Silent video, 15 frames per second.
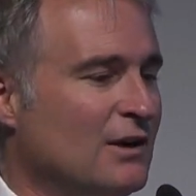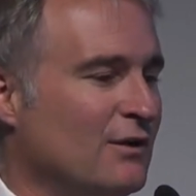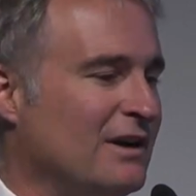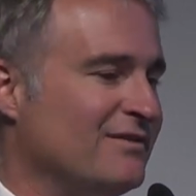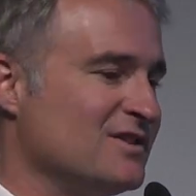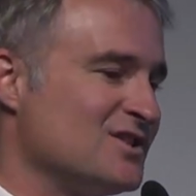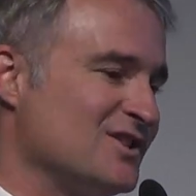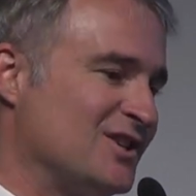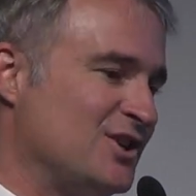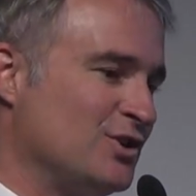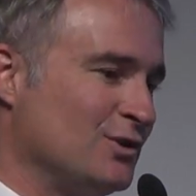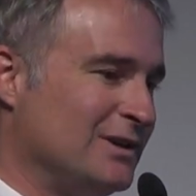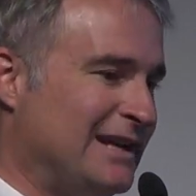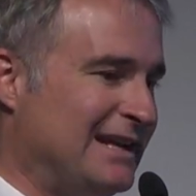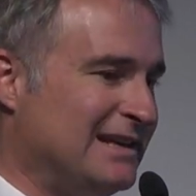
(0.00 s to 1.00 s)
We have a
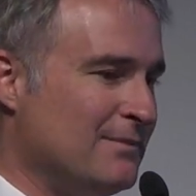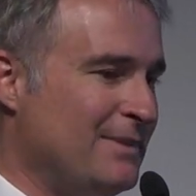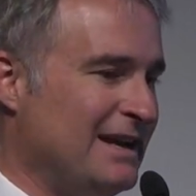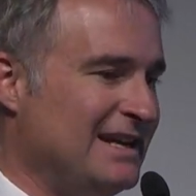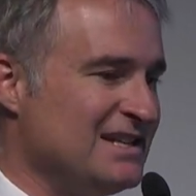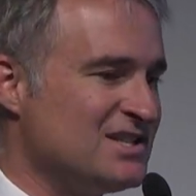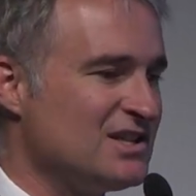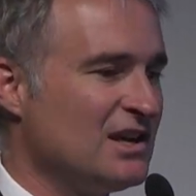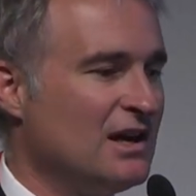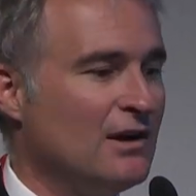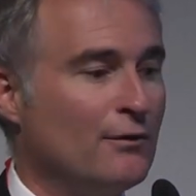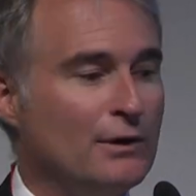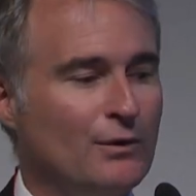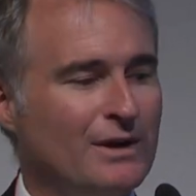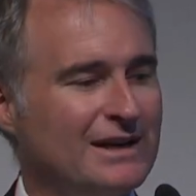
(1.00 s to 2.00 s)
secure database.
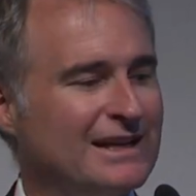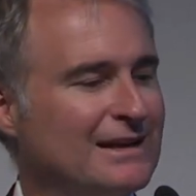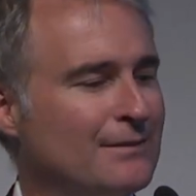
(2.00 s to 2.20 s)
We want to